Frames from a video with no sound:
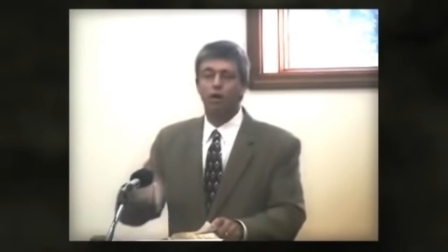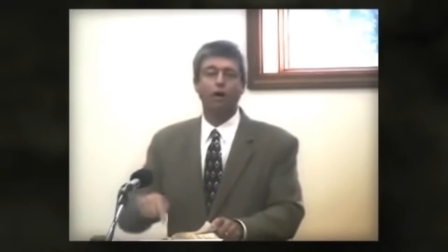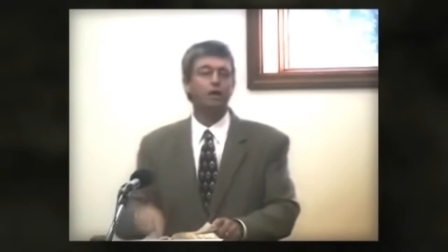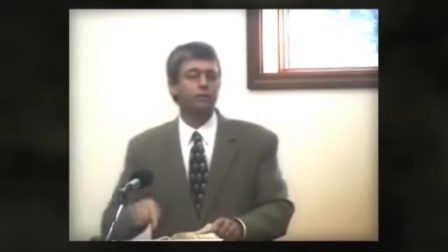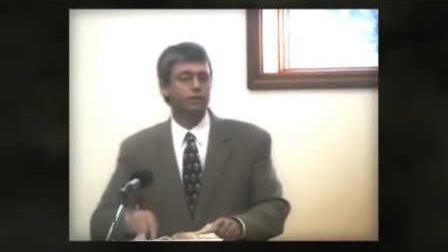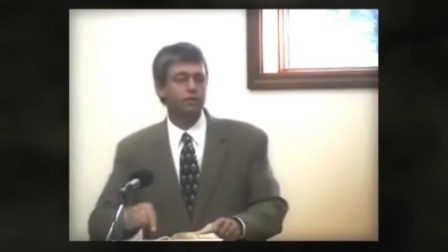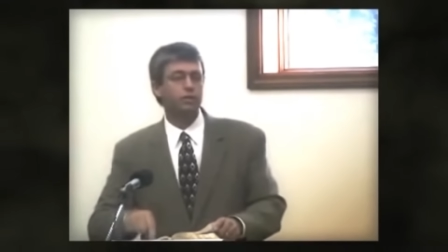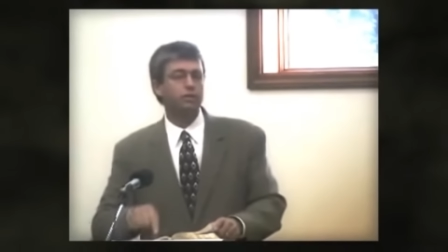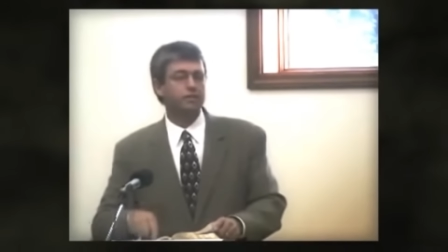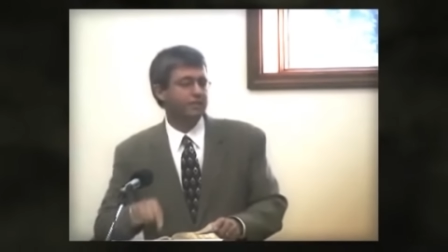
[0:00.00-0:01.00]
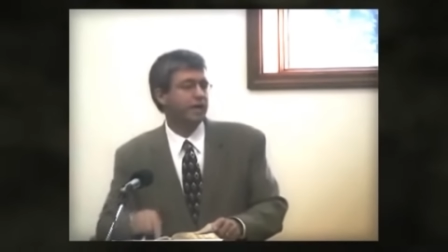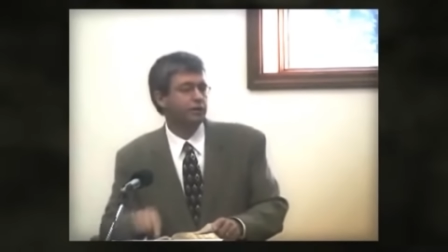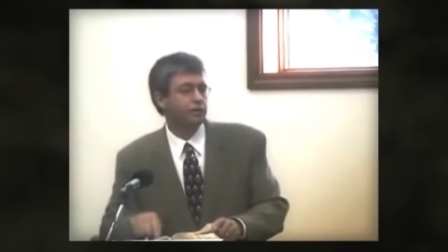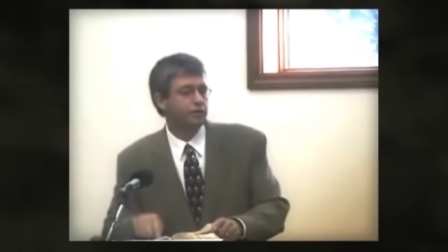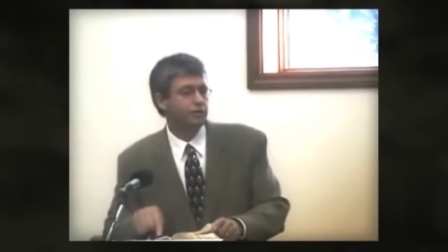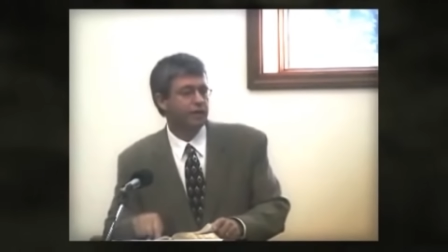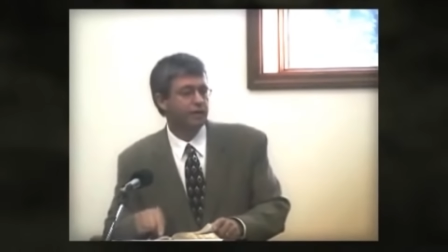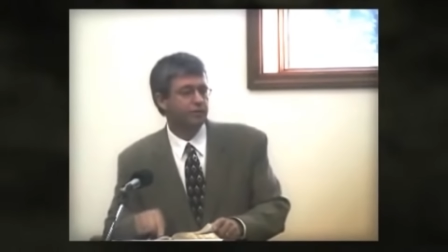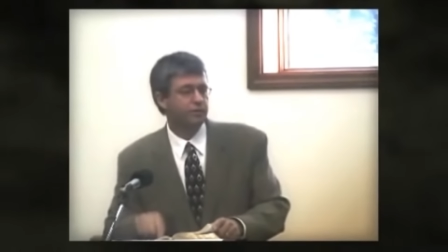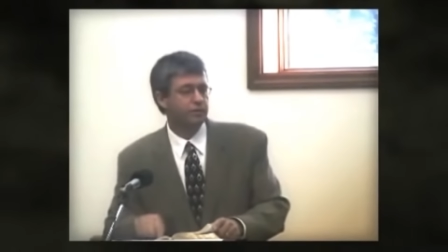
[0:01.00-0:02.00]
who all he wants to do is tell you you're going to
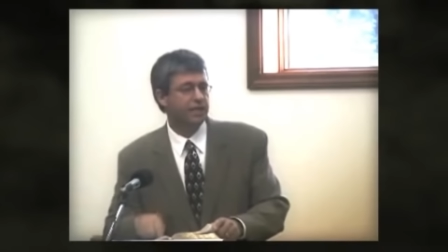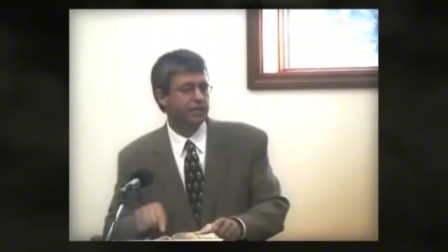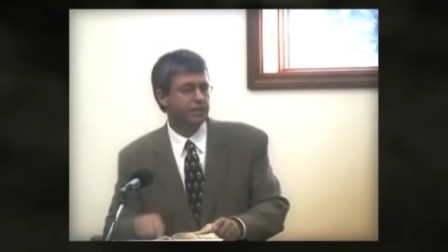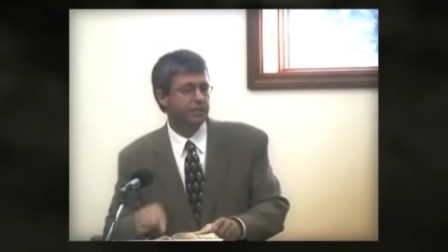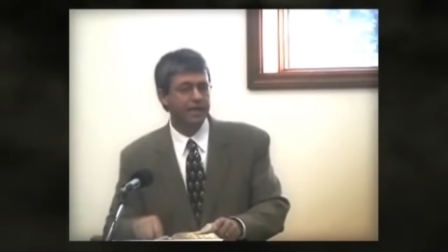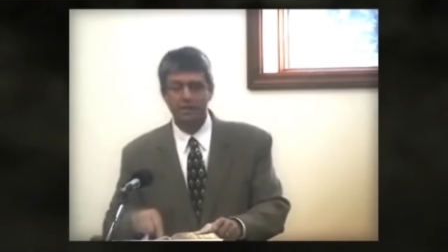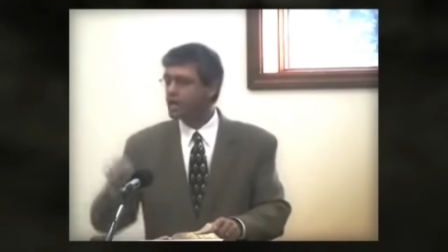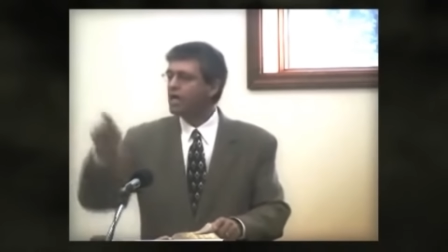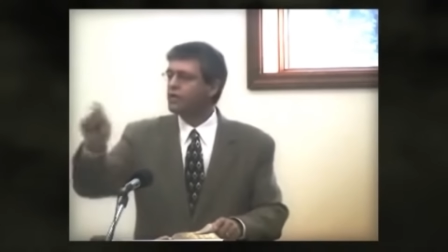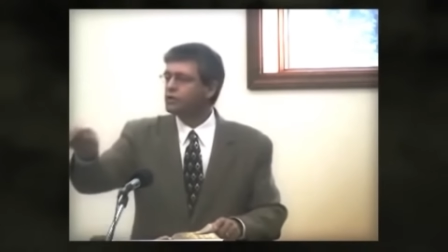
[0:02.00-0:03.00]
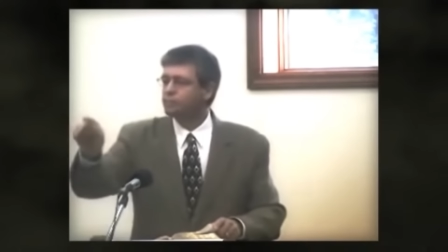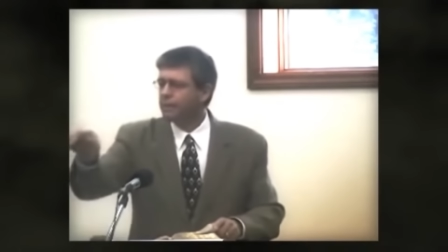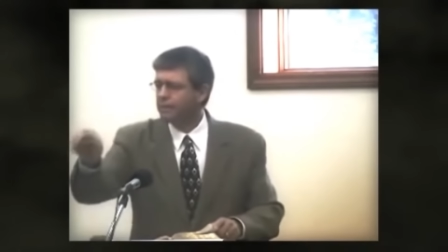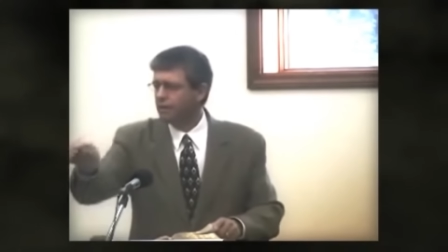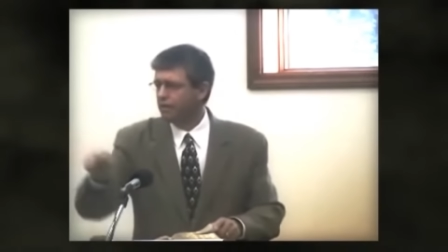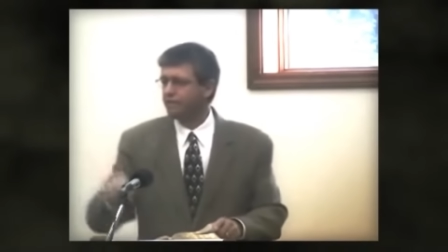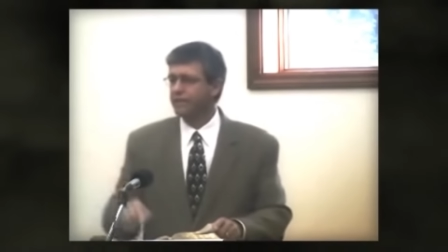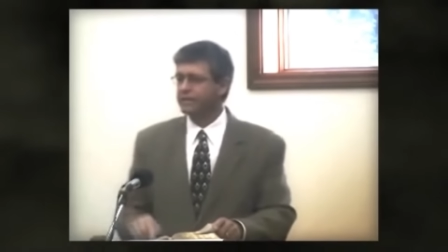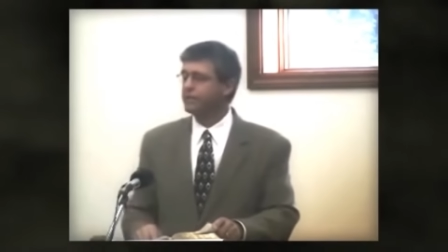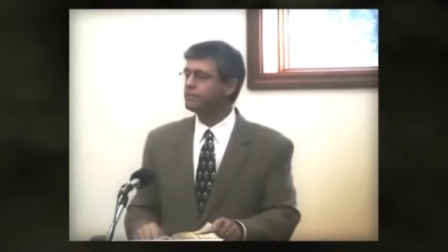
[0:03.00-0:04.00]
have a Mercedes Benz. Those people aren't
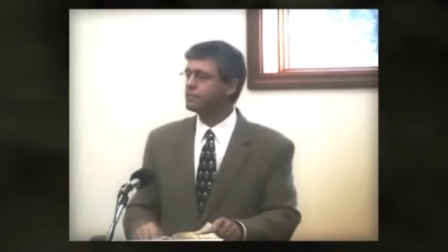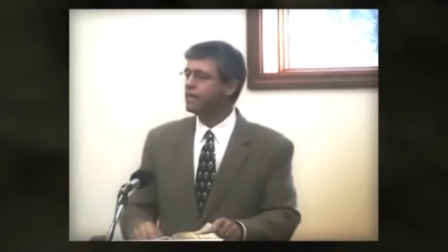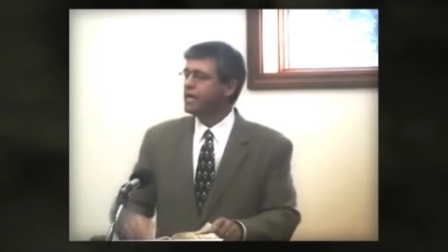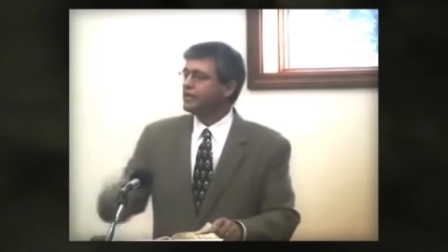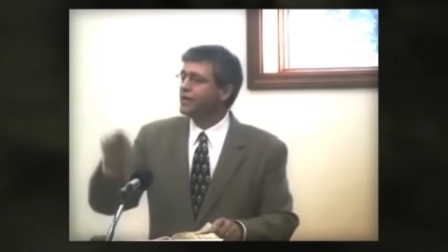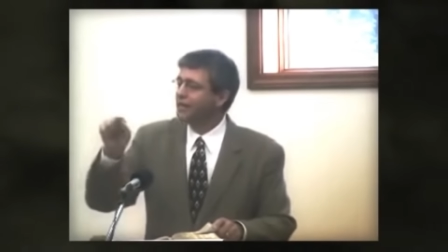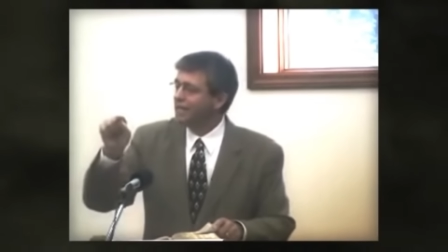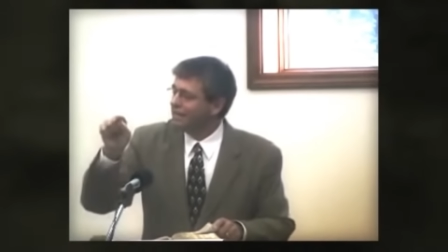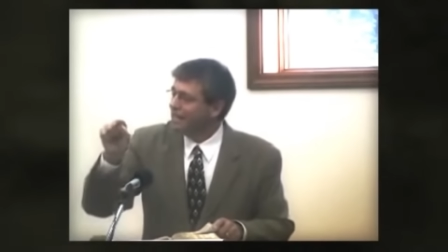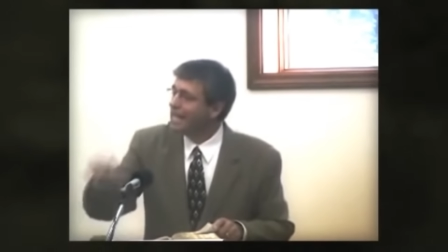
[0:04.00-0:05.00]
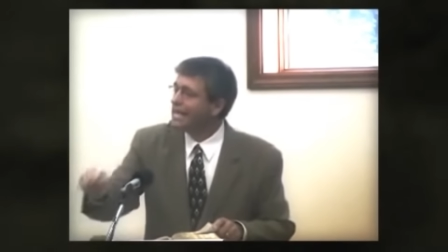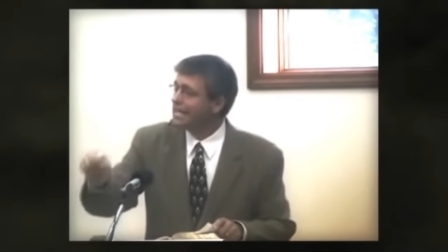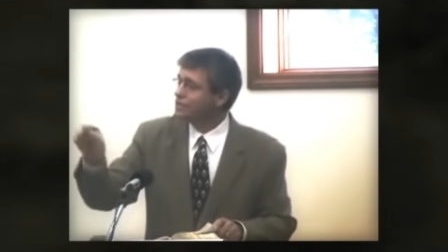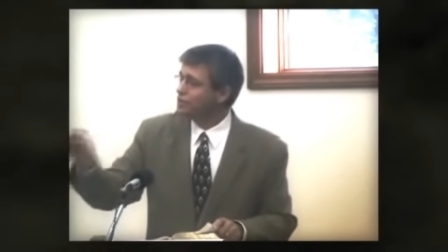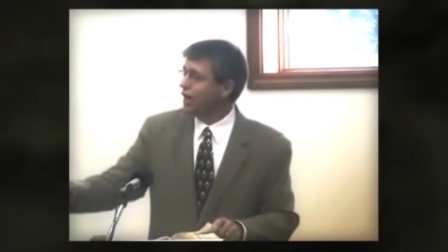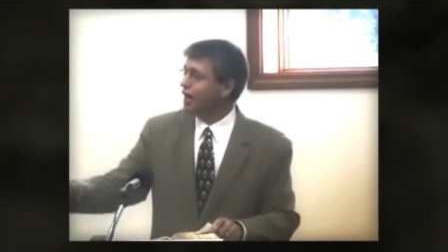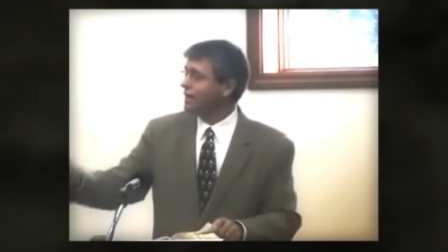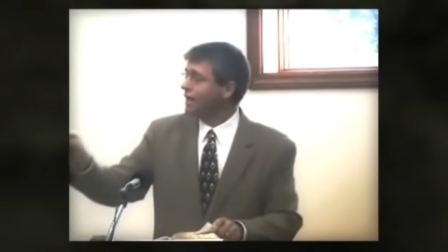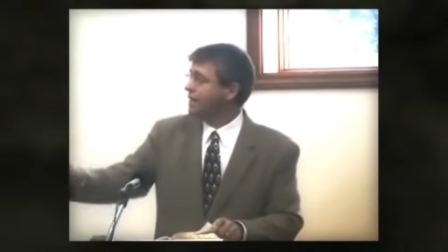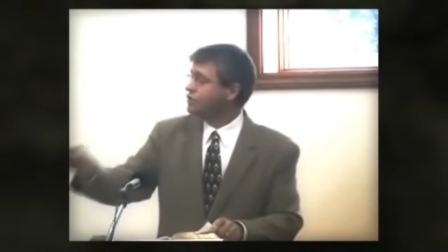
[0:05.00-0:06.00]
victims. They're, he is
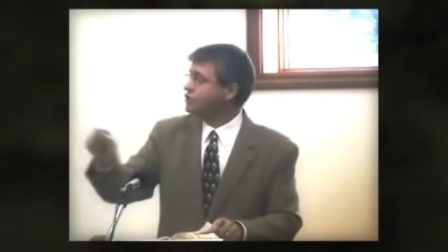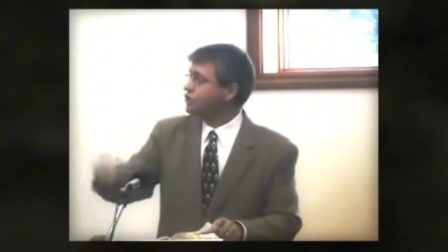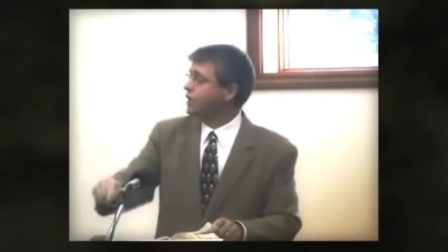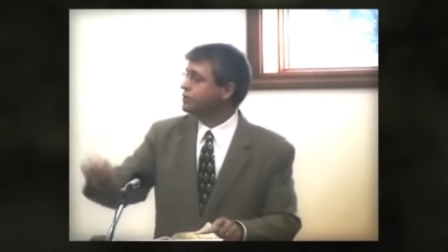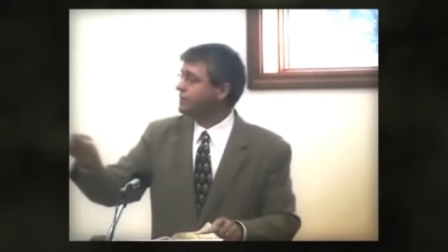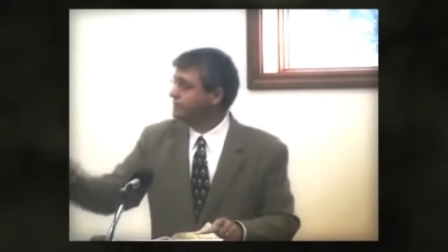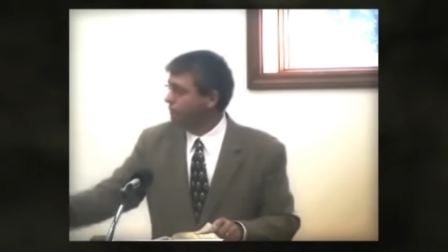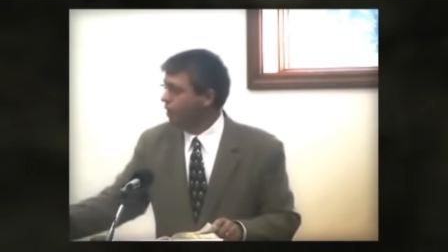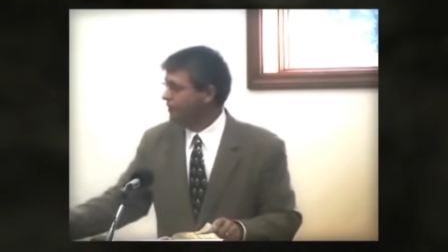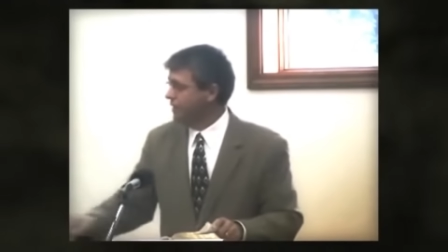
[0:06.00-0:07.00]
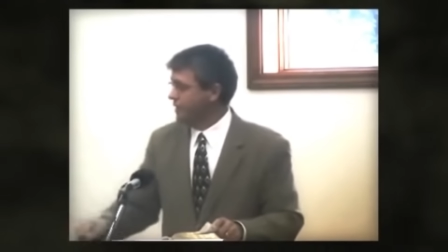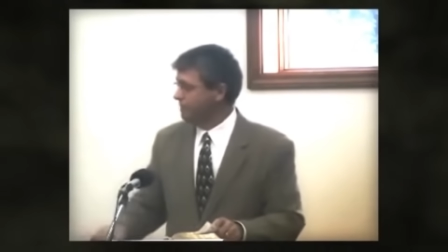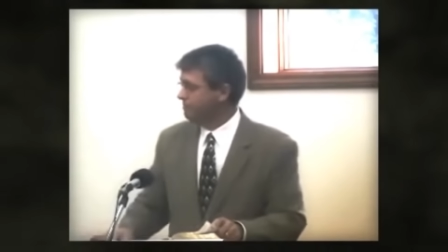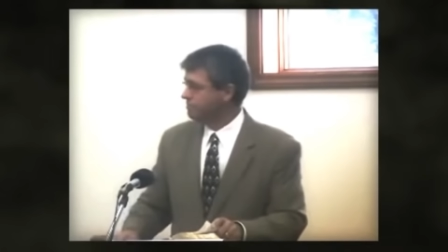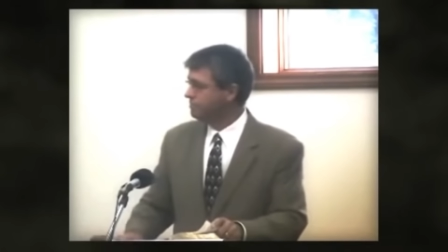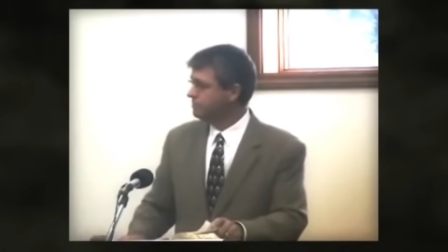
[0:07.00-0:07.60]
God's judgment upon them.